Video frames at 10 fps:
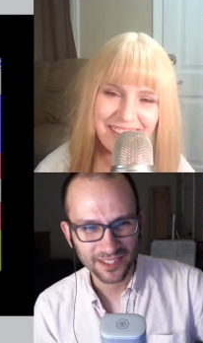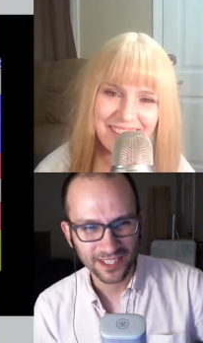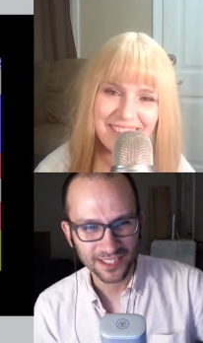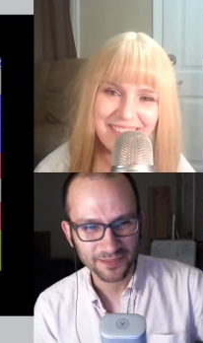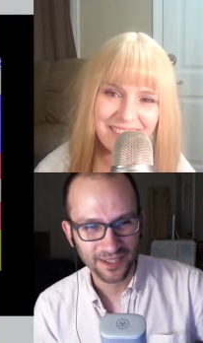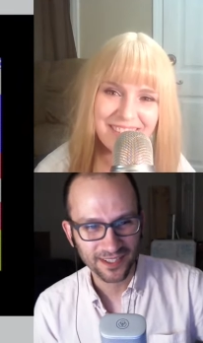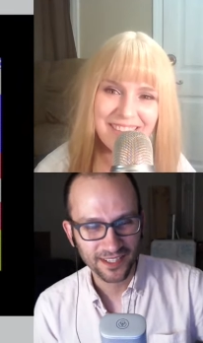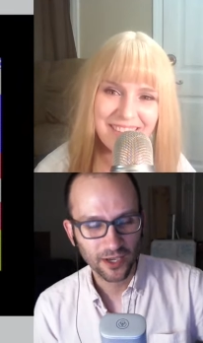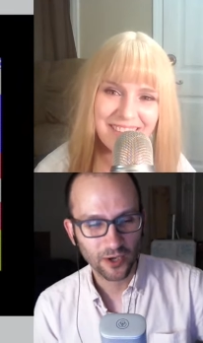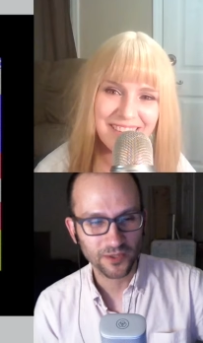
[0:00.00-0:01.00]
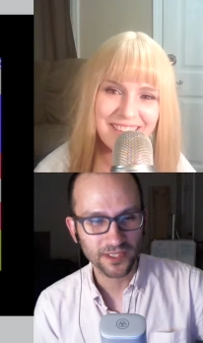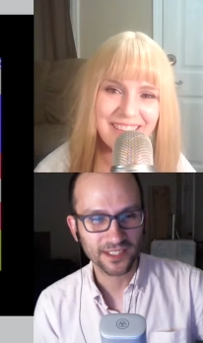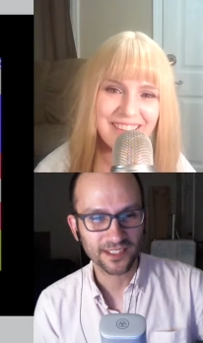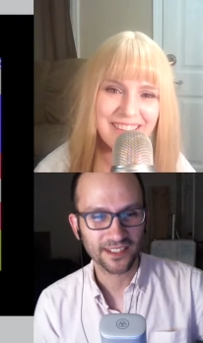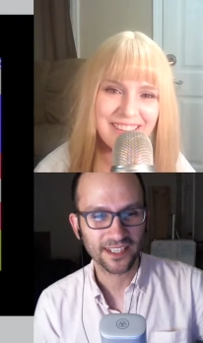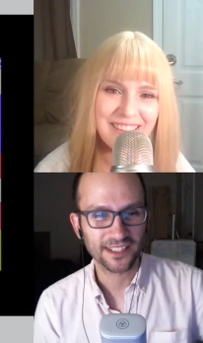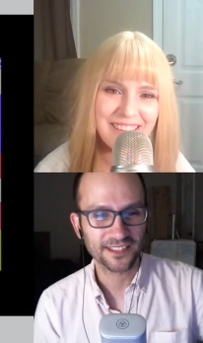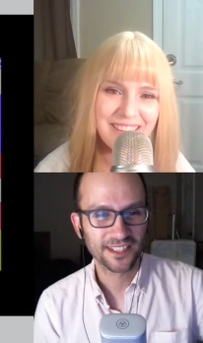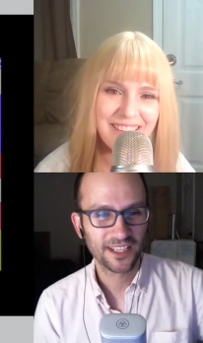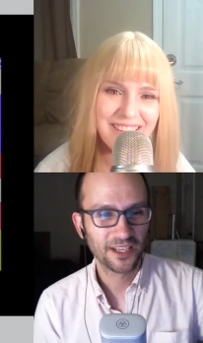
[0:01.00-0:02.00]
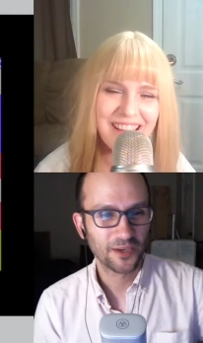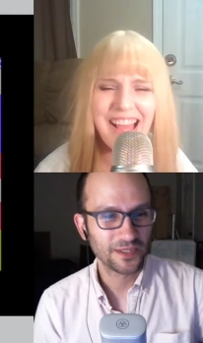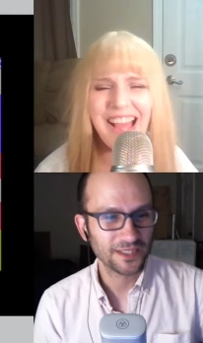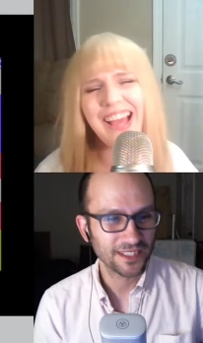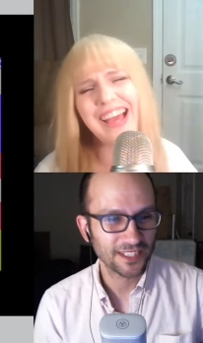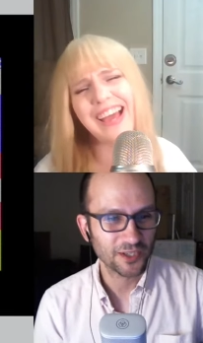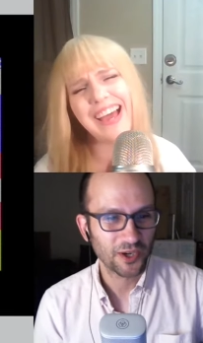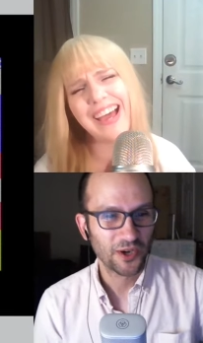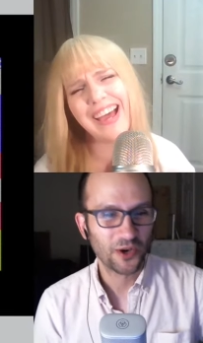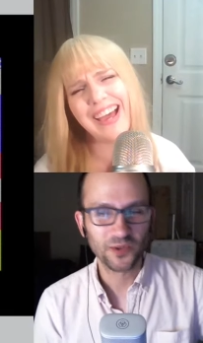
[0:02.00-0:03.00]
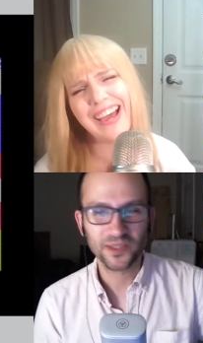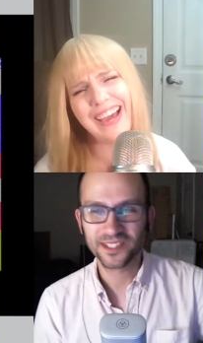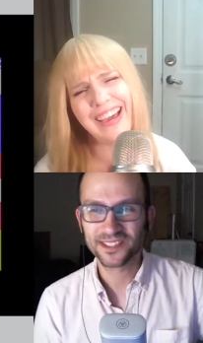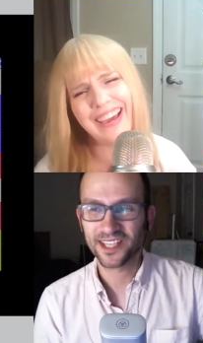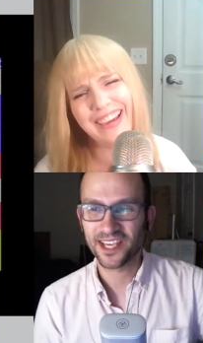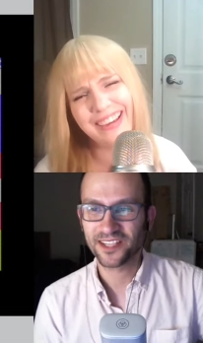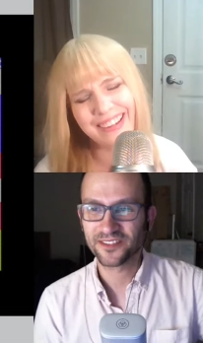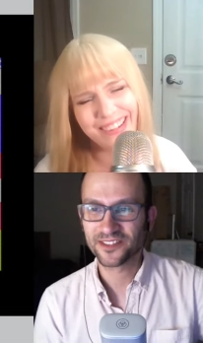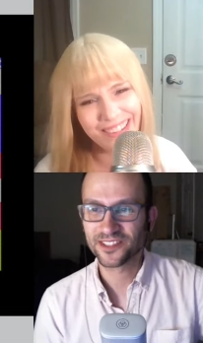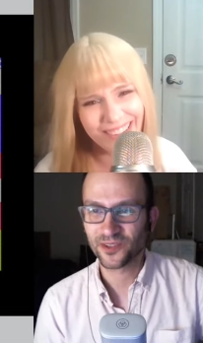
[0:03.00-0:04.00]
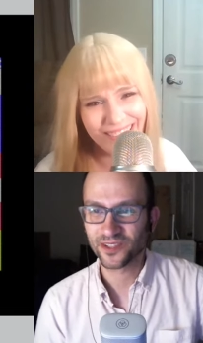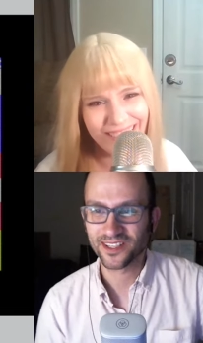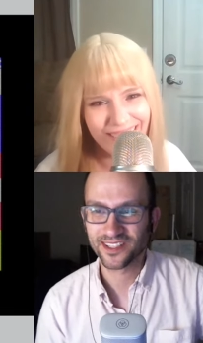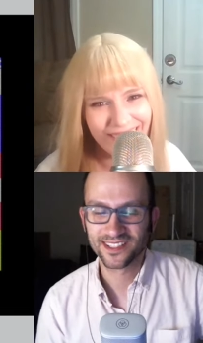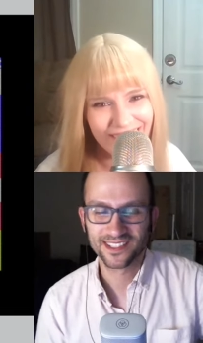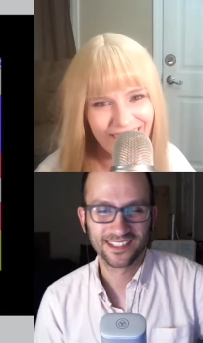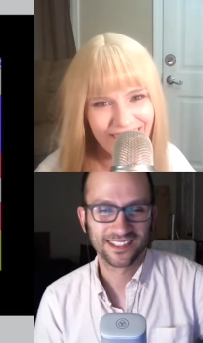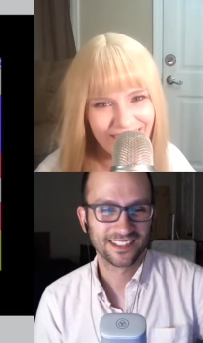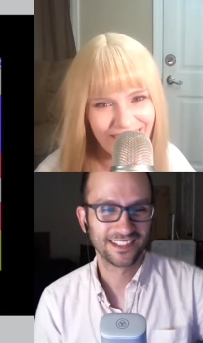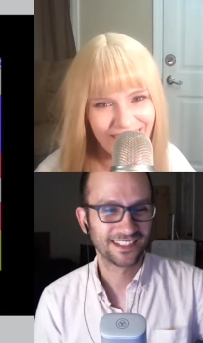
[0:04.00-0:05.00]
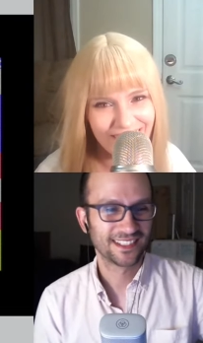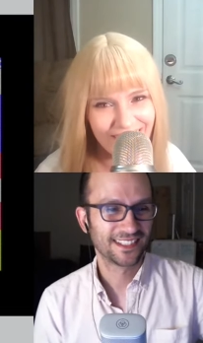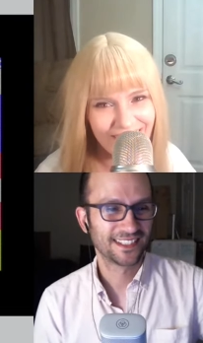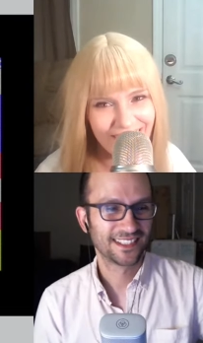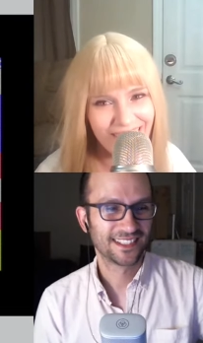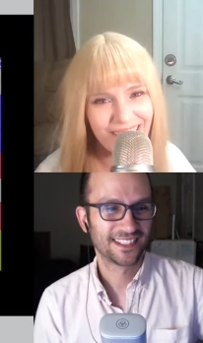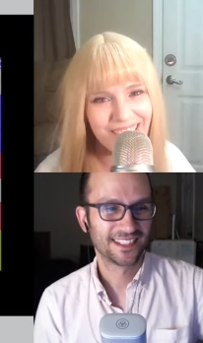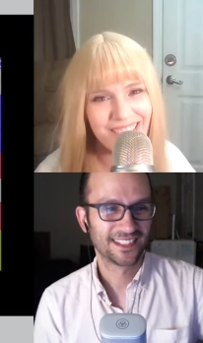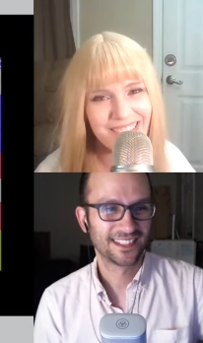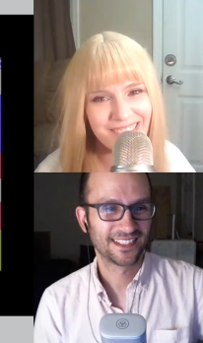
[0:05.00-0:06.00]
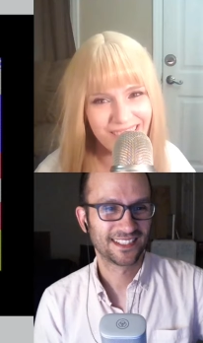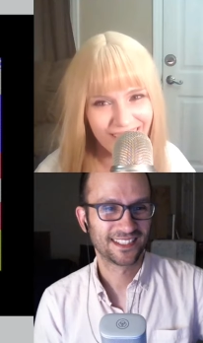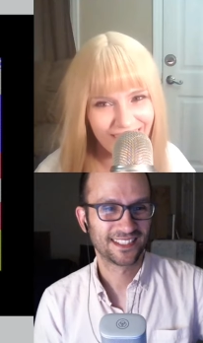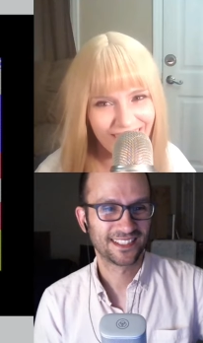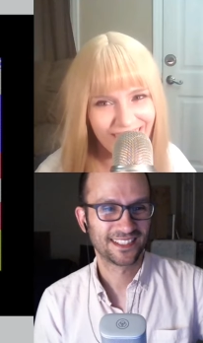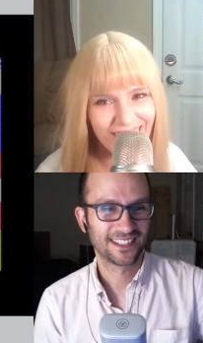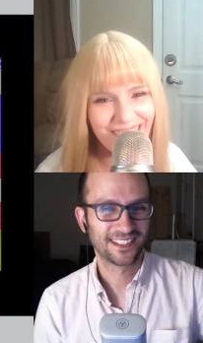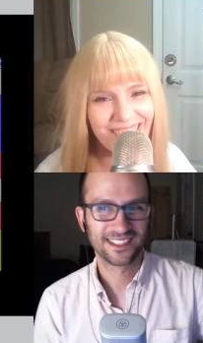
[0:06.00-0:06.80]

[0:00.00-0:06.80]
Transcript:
Speaker 1: up a tennis ball, holding a glass. What is he? He's holding his can of soda.
Speaker 2: Yeah.